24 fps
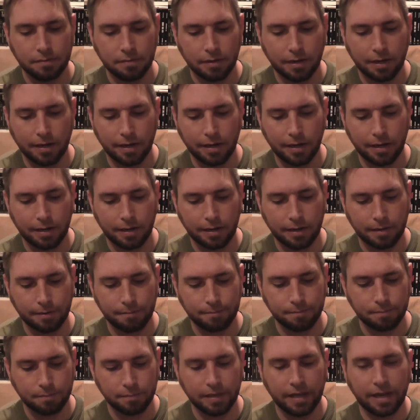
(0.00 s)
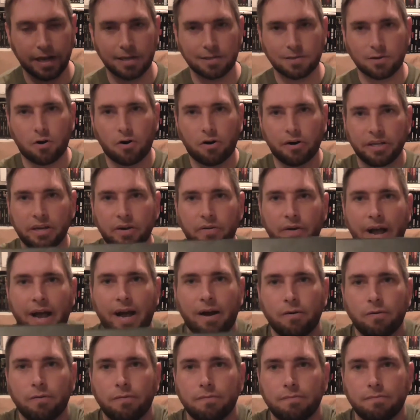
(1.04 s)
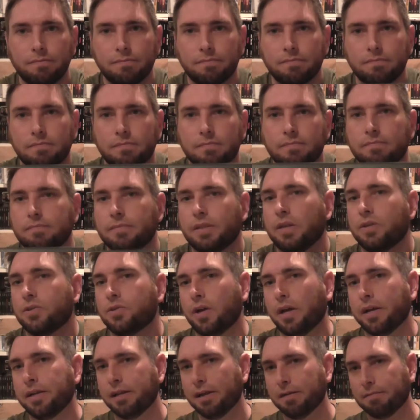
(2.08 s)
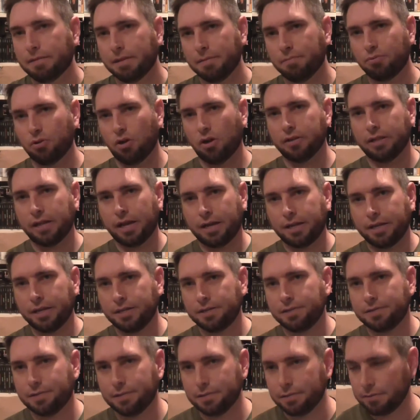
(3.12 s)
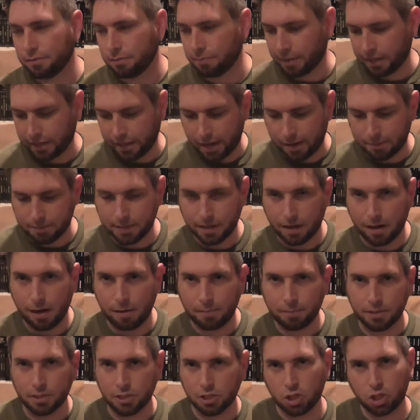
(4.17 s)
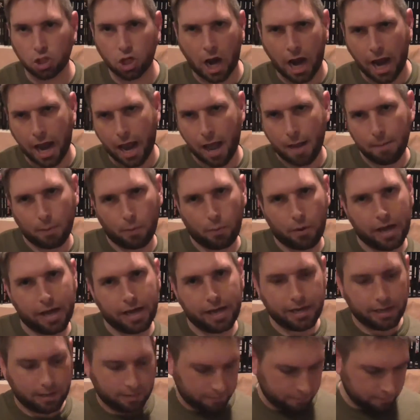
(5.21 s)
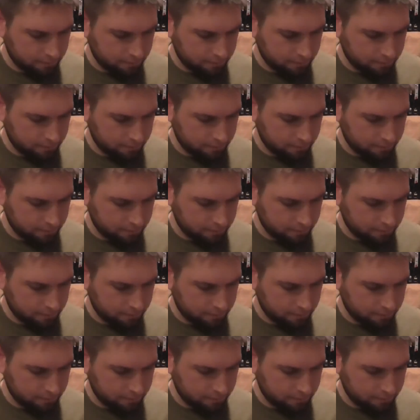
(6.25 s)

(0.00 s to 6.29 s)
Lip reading: it has audio out, so I can definitely plug that into my laptop and just jam away.